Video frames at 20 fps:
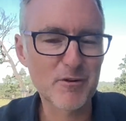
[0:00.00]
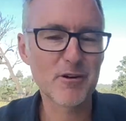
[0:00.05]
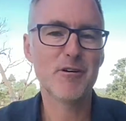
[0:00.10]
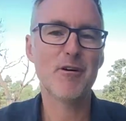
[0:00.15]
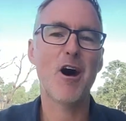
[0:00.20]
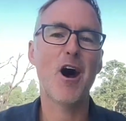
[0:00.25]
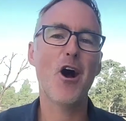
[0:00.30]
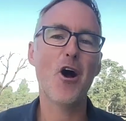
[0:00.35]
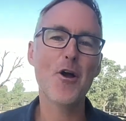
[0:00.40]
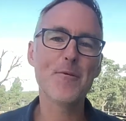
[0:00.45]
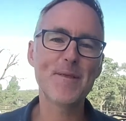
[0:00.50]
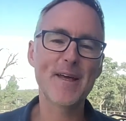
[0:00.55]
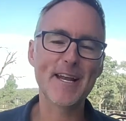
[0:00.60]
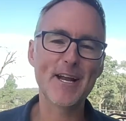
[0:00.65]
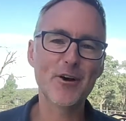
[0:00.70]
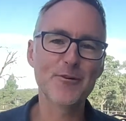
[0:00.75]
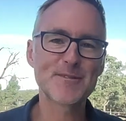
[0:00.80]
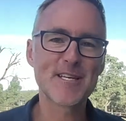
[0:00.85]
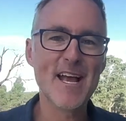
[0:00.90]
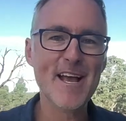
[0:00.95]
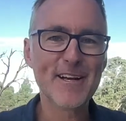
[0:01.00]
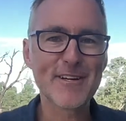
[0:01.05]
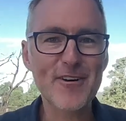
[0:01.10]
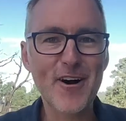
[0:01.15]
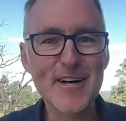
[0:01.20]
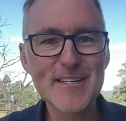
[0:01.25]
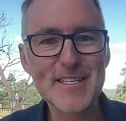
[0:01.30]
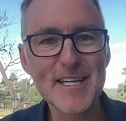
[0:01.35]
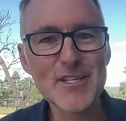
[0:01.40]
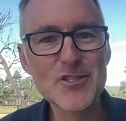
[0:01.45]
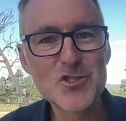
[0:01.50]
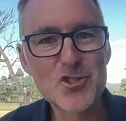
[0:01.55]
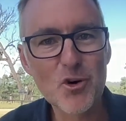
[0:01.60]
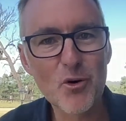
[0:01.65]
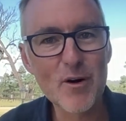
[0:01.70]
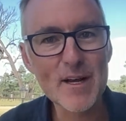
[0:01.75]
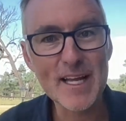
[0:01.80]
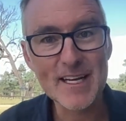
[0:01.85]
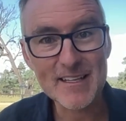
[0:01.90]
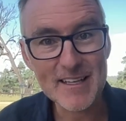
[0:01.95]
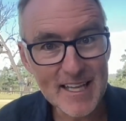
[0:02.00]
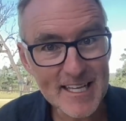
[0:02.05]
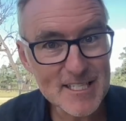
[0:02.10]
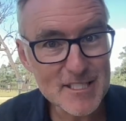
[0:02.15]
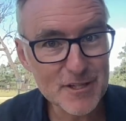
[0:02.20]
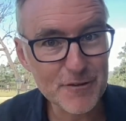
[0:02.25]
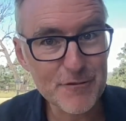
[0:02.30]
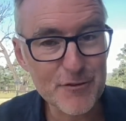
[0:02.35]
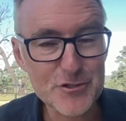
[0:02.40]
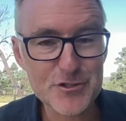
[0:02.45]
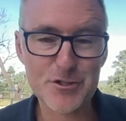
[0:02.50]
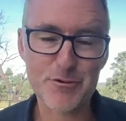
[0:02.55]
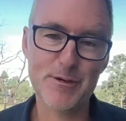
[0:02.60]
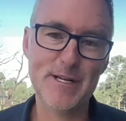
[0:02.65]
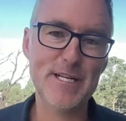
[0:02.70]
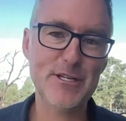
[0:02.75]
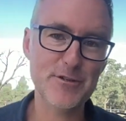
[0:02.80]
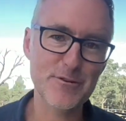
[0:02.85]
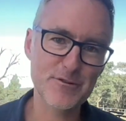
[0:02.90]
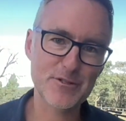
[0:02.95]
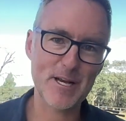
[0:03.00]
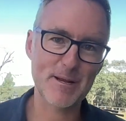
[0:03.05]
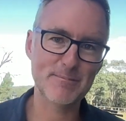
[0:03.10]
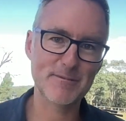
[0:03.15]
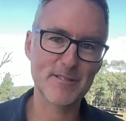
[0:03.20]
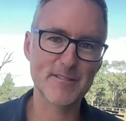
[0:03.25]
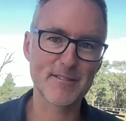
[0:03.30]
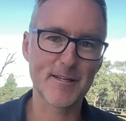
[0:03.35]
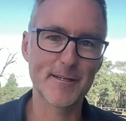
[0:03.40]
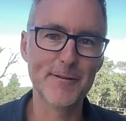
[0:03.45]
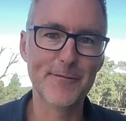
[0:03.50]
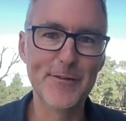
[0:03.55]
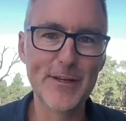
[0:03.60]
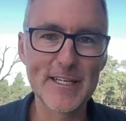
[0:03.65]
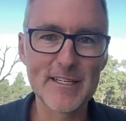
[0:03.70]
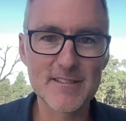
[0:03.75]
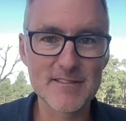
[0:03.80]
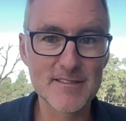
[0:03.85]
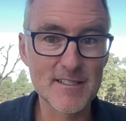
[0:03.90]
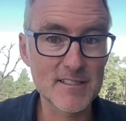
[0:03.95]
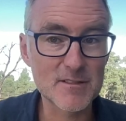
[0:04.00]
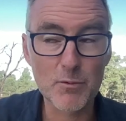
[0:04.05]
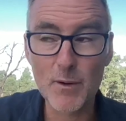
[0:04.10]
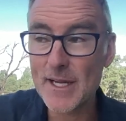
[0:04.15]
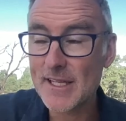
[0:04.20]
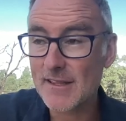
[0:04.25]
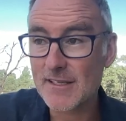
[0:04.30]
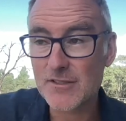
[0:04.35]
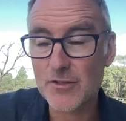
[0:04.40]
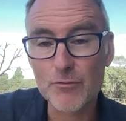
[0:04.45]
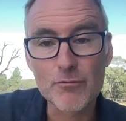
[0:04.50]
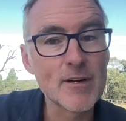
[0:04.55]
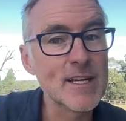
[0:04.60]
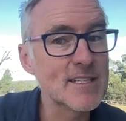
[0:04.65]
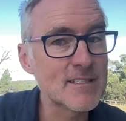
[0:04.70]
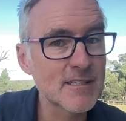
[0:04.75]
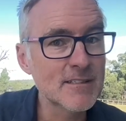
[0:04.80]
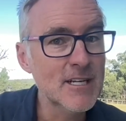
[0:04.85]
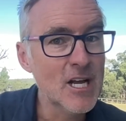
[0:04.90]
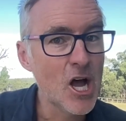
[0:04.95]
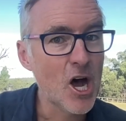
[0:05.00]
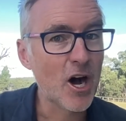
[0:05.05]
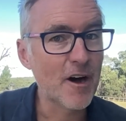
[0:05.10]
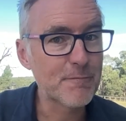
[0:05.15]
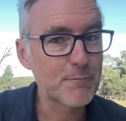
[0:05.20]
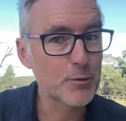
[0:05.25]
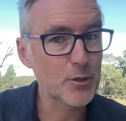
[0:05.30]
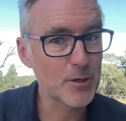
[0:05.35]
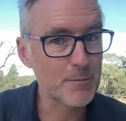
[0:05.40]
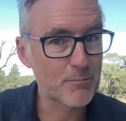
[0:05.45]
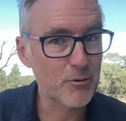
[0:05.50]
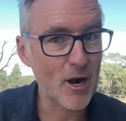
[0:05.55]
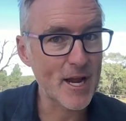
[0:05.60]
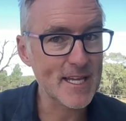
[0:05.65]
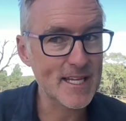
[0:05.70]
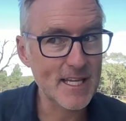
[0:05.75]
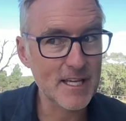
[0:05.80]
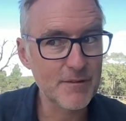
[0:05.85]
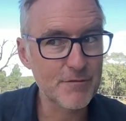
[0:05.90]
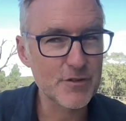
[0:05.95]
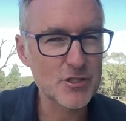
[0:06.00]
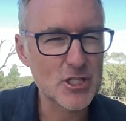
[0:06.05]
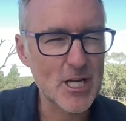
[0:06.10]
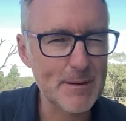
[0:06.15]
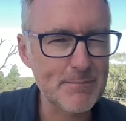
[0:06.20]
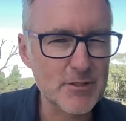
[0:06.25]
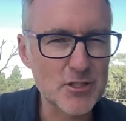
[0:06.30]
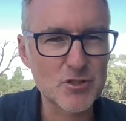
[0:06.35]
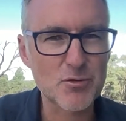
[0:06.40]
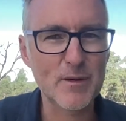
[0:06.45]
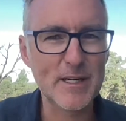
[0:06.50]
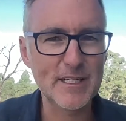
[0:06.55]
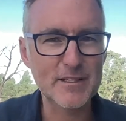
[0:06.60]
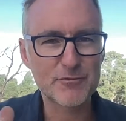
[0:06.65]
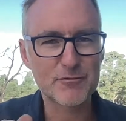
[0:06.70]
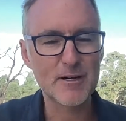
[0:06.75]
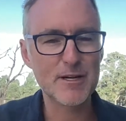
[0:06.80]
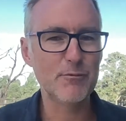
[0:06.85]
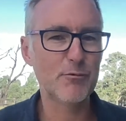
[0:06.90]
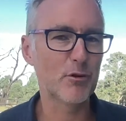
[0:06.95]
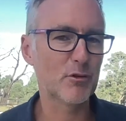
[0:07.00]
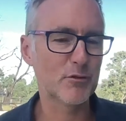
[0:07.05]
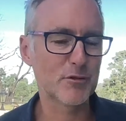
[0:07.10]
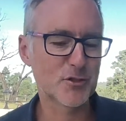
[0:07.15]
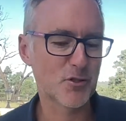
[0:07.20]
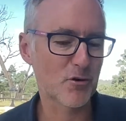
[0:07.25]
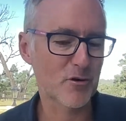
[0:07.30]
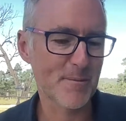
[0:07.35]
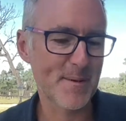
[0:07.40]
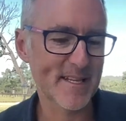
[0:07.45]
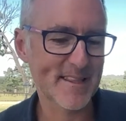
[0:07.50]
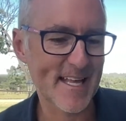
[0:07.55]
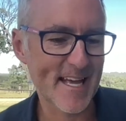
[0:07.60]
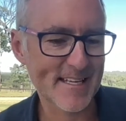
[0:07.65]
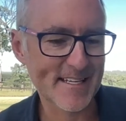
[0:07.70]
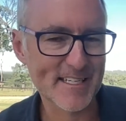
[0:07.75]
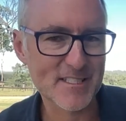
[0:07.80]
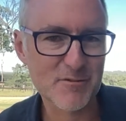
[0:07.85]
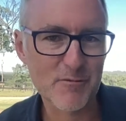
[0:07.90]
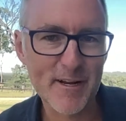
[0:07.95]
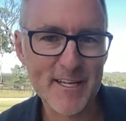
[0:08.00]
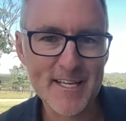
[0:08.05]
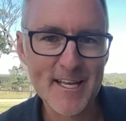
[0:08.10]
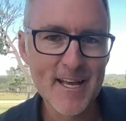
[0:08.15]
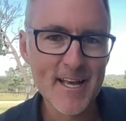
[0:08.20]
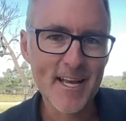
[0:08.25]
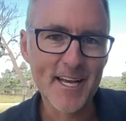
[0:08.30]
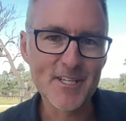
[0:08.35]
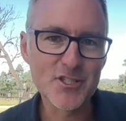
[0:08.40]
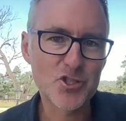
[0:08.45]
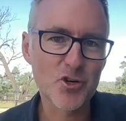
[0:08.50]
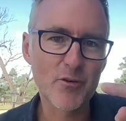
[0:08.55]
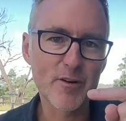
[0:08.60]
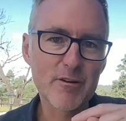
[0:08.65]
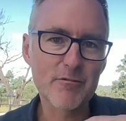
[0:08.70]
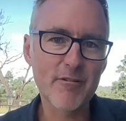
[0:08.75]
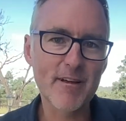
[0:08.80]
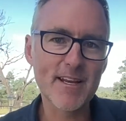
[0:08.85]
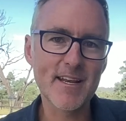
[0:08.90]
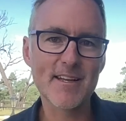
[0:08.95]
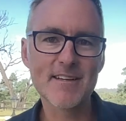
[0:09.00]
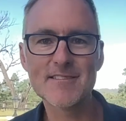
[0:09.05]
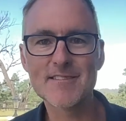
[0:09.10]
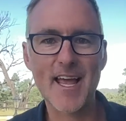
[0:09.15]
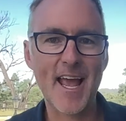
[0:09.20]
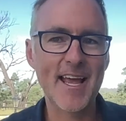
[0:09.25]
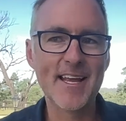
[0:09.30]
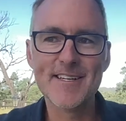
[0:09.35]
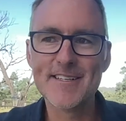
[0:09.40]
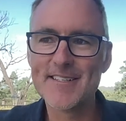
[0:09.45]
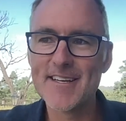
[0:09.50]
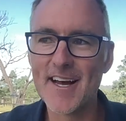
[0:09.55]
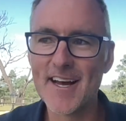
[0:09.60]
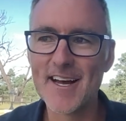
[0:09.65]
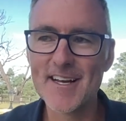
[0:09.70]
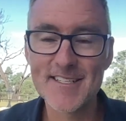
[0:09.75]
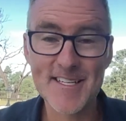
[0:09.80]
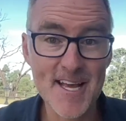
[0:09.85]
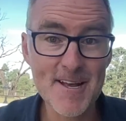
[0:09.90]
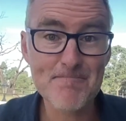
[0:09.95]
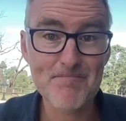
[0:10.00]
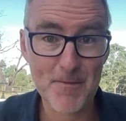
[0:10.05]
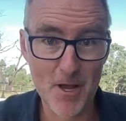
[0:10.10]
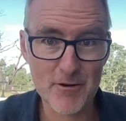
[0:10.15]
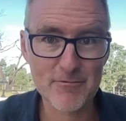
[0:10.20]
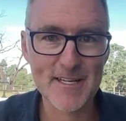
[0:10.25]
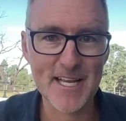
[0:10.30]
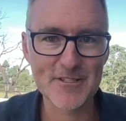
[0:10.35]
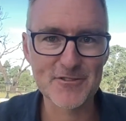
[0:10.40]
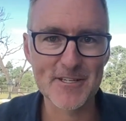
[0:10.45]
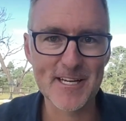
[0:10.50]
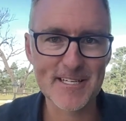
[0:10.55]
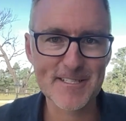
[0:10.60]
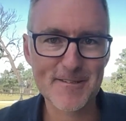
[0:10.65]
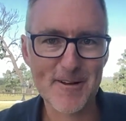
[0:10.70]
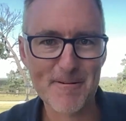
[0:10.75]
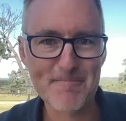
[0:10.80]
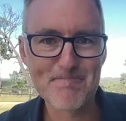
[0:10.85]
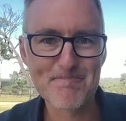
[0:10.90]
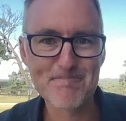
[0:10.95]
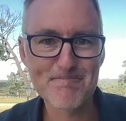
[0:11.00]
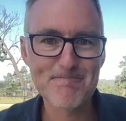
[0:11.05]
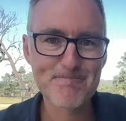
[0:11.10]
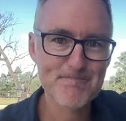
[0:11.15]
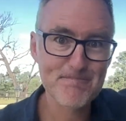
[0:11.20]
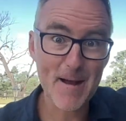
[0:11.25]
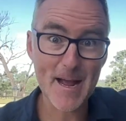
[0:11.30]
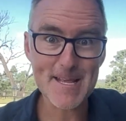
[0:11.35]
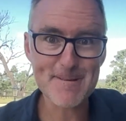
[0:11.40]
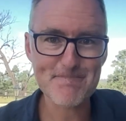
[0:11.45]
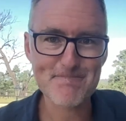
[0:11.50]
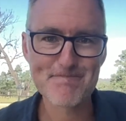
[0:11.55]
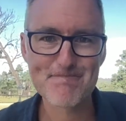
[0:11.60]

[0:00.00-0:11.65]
Well, I hope that helps. Guys, enjoy at least the first 22 chapters of Leviticus this week. There's a reason I've put a break here for chapter 23. We'll talk about that next week. Enjoy your readings and I'll catch you next time. Bye.